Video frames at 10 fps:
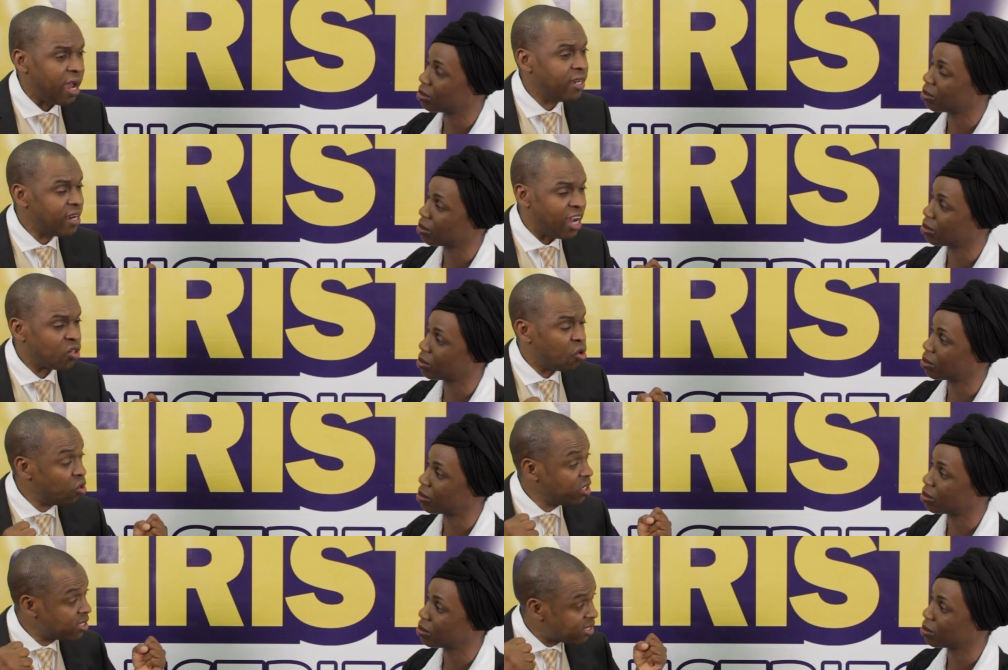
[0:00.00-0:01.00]
Speaker 1: and not
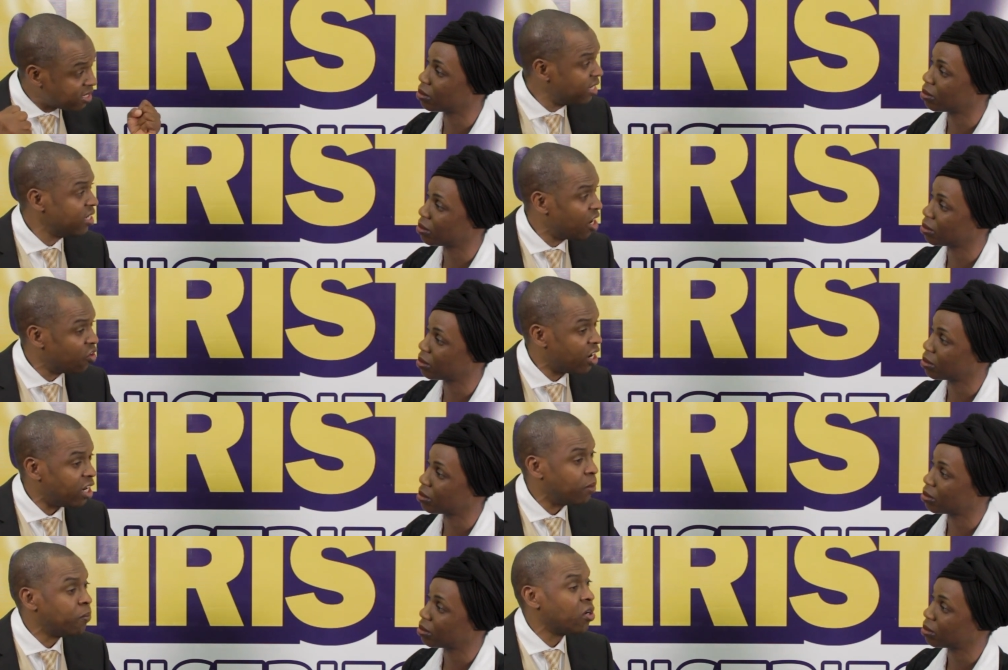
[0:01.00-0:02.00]
only sit down
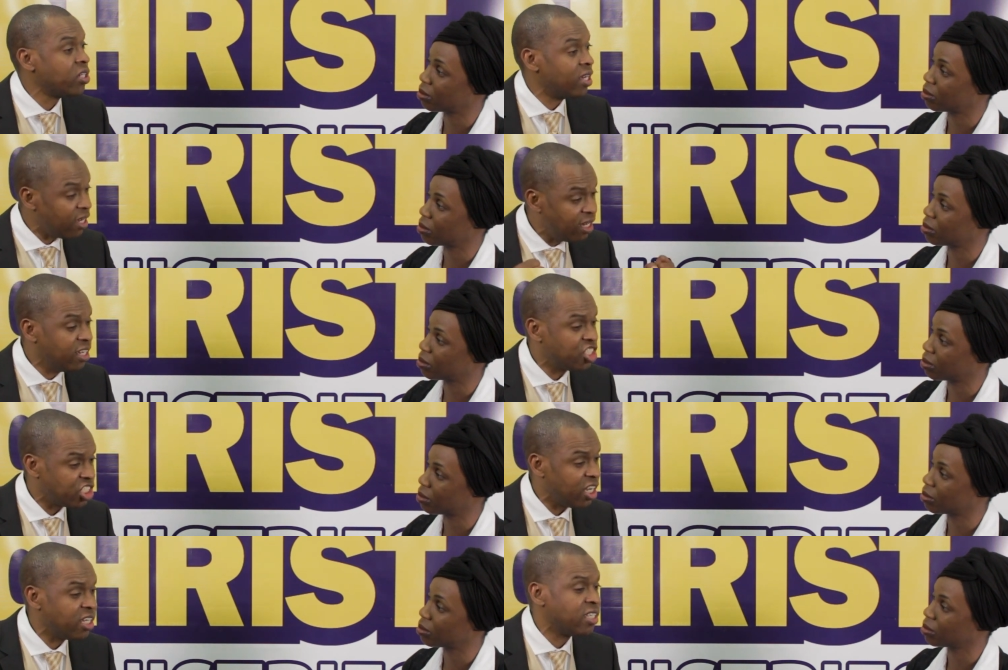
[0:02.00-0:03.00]
on it but
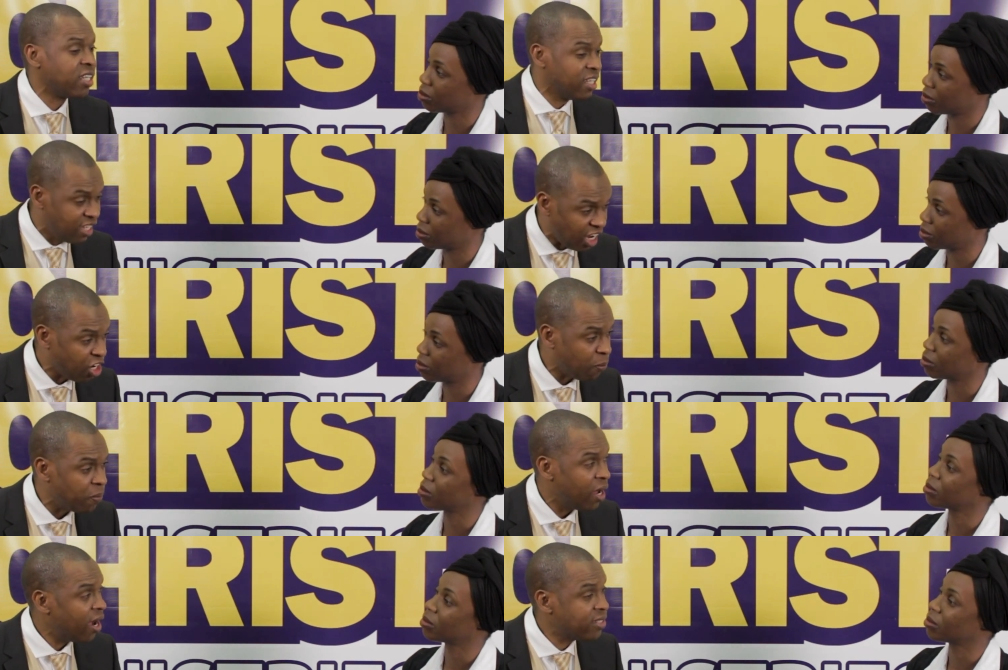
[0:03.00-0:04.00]
initiate it get
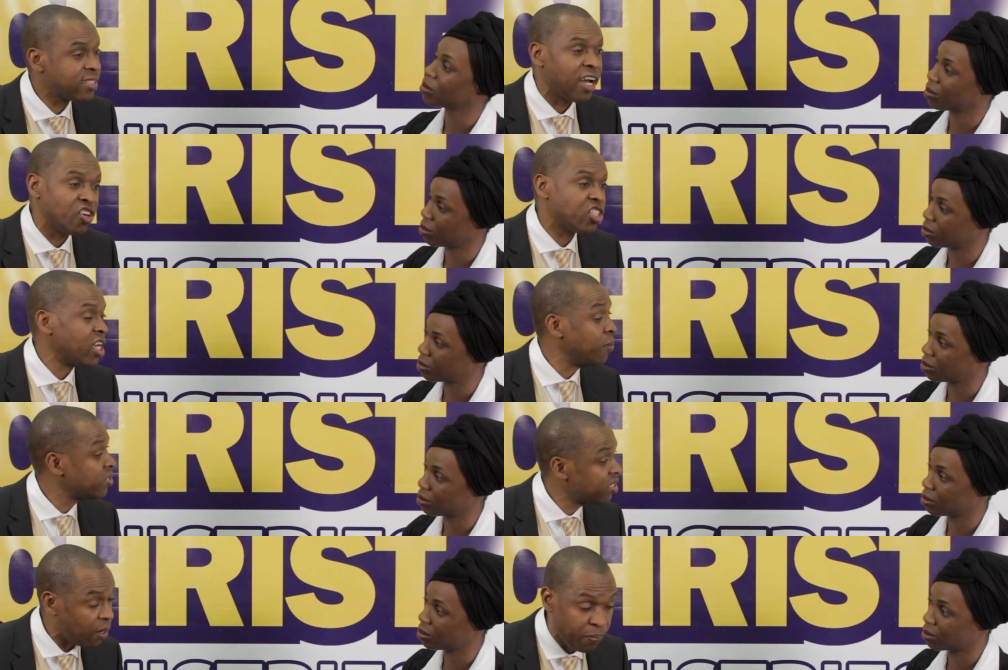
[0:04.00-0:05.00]
up and start to say
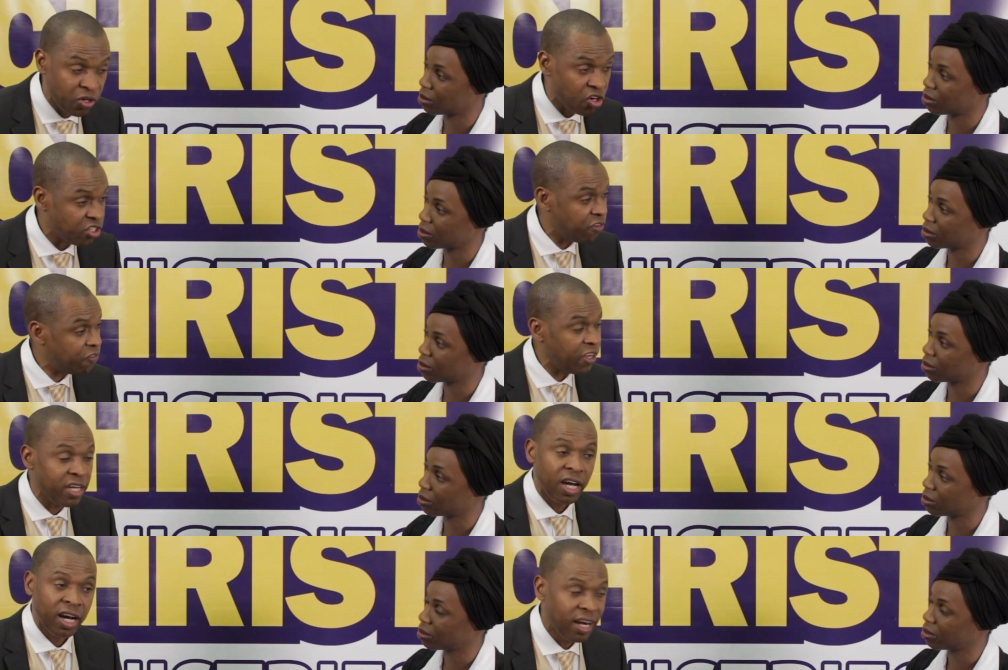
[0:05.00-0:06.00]
i'm stepping out in
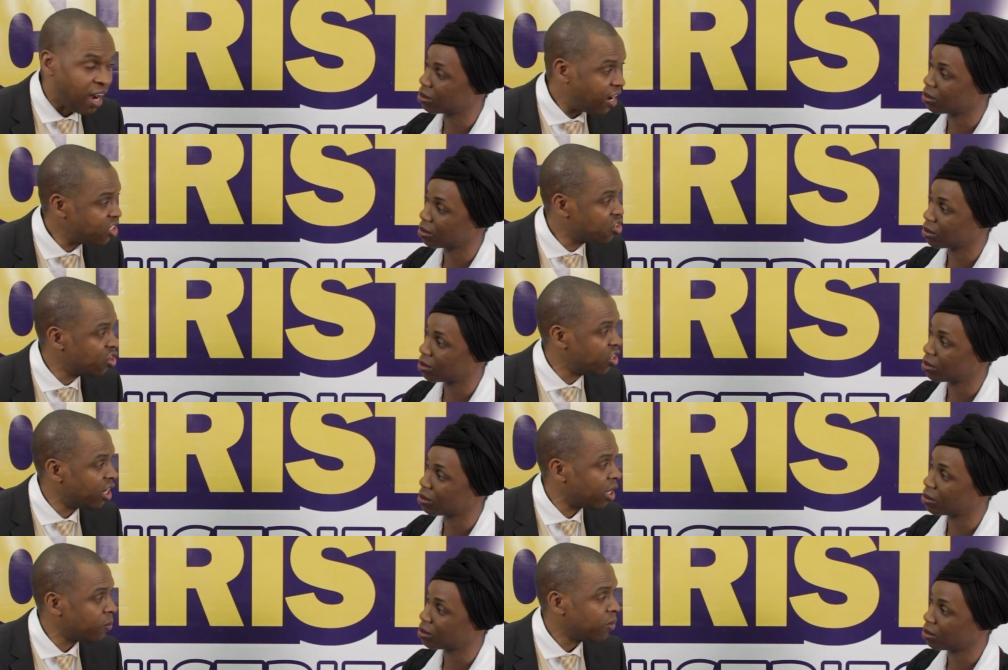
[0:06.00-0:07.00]
faith god is going
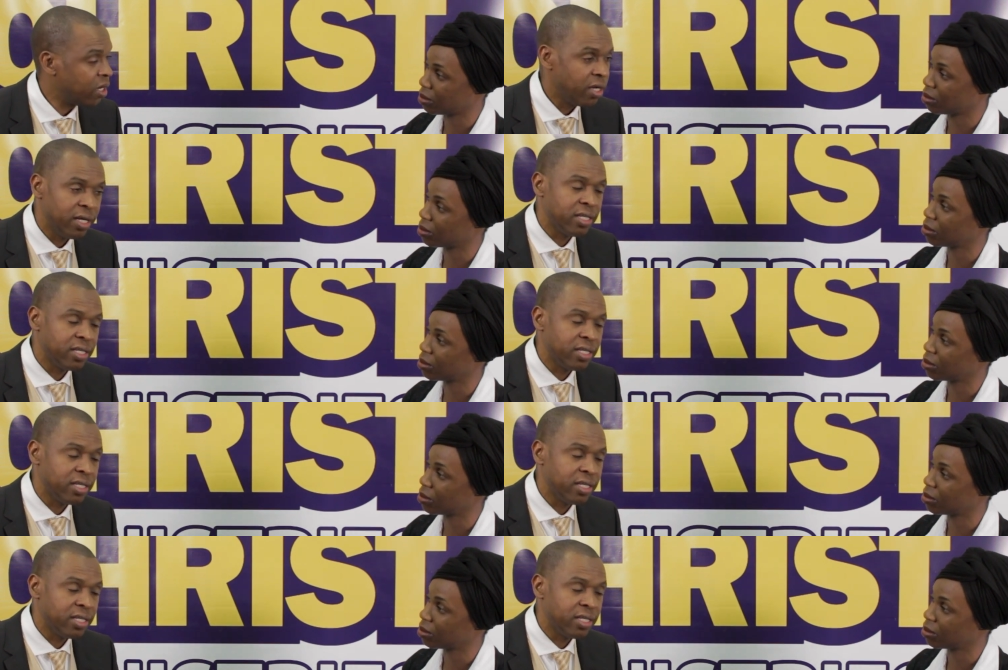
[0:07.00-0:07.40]
to help mm